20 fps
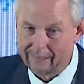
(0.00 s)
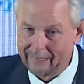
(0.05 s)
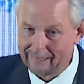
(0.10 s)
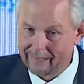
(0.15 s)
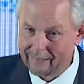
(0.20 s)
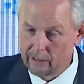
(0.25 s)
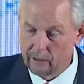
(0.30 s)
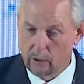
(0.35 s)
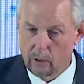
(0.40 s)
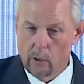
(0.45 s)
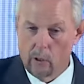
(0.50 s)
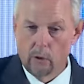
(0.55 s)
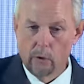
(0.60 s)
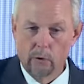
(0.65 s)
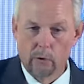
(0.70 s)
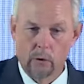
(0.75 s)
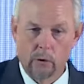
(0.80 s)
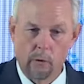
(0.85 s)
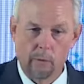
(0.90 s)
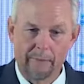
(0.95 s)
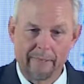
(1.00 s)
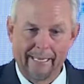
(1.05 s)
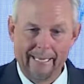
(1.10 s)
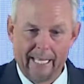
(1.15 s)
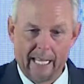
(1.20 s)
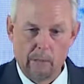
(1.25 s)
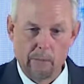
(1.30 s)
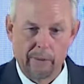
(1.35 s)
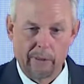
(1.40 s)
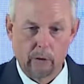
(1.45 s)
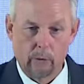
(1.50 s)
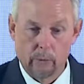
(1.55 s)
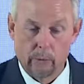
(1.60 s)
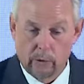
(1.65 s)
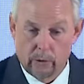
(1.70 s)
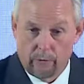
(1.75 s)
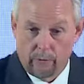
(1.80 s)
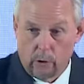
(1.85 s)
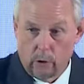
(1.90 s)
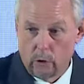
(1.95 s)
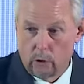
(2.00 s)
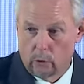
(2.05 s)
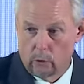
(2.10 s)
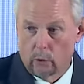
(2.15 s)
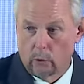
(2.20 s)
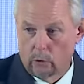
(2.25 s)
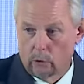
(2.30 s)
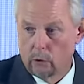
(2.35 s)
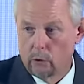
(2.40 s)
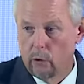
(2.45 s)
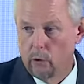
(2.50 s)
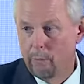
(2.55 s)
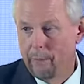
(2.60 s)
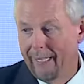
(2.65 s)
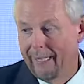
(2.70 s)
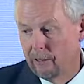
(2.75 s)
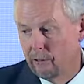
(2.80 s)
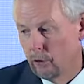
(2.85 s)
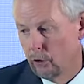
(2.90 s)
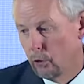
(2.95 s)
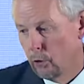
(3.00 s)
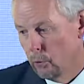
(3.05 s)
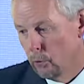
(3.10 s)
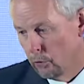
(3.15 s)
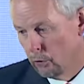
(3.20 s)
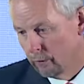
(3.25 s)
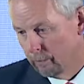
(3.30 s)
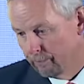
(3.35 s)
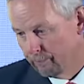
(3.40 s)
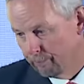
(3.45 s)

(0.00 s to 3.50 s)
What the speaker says: is this long-term dynamics with a very short-term execution.